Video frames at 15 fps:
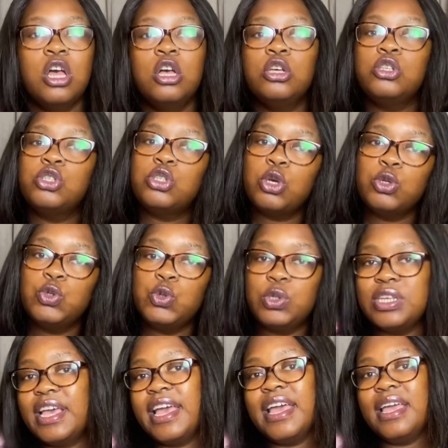So
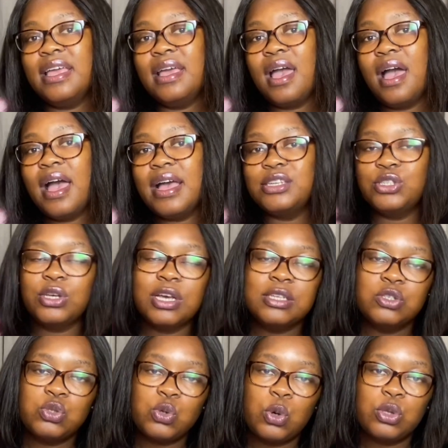today, as you guys
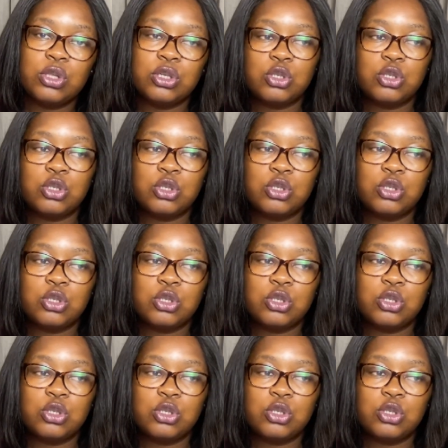saw on the